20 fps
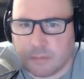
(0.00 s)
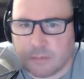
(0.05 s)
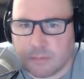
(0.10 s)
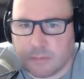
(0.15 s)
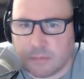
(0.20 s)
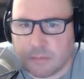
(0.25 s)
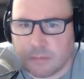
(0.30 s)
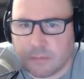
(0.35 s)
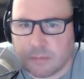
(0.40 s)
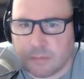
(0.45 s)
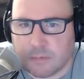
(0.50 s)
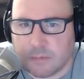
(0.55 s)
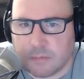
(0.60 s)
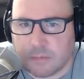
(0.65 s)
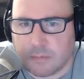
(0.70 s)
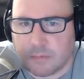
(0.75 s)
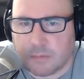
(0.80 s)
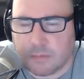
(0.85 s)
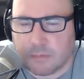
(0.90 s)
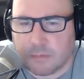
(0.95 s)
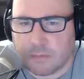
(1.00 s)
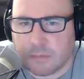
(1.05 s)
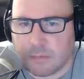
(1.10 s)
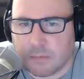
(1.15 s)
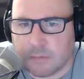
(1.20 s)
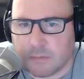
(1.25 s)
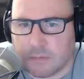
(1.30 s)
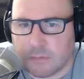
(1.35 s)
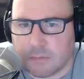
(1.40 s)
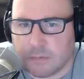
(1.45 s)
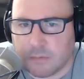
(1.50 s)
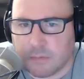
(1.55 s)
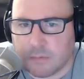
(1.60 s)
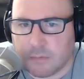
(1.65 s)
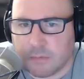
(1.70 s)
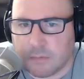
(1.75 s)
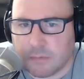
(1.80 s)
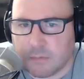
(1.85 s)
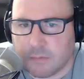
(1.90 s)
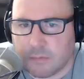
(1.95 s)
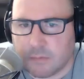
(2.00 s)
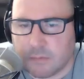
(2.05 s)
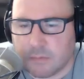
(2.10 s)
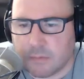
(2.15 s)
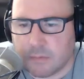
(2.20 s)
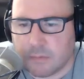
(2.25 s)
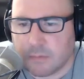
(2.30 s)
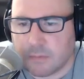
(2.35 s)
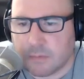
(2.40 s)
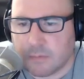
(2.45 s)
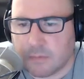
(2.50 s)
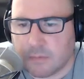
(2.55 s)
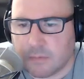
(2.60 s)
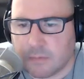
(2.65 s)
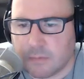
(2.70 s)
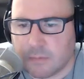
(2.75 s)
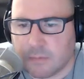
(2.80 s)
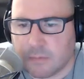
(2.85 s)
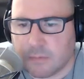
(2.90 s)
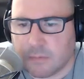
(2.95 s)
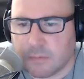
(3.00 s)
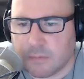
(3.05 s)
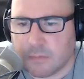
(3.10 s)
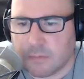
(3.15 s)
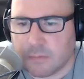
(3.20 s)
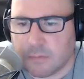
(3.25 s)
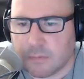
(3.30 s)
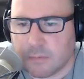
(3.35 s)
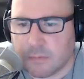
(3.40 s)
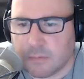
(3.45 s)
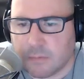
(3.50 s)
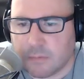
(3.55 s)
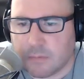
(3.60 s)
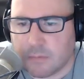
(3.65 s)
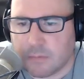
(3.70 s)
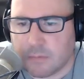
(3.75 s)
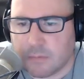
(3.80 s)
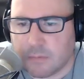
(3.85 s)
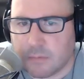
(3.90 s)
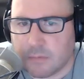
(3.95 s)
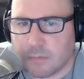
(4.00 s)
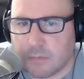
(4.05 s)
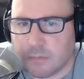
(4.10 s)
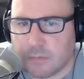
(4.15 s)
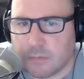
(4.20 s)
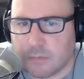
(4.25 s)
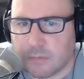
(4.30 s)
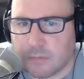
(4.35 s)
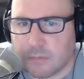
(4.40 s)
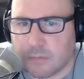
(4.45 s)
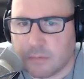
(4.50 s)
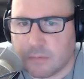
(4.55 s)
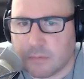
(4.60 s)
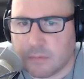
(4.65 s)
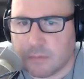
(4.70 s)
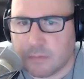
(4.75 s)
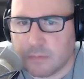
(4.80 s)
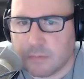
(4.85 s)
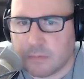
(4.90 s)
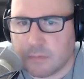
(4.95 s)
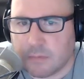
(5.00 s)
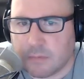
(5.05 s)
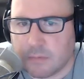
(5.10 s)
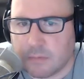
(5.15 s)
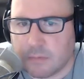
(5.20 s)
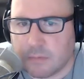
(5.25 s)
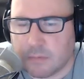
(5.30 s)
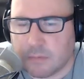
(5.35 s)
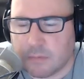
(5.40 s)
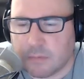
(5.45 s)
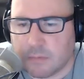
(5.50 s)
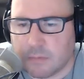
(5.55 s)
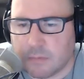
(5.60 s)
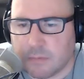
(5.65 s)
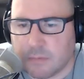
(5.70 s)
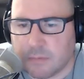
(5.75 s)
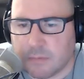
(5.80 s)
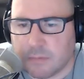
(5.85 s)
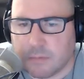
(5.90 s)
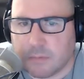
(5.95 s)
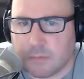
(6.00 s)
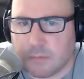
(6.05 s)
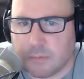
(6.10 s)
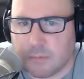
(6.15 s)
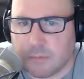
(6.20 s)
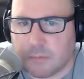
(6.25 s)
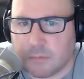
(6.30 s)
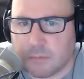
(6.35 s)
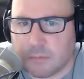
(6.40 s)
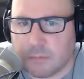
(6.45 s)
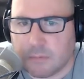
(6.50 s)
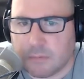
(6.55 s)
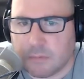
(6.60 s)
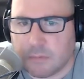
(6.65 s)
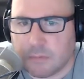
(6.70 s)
(not speaking)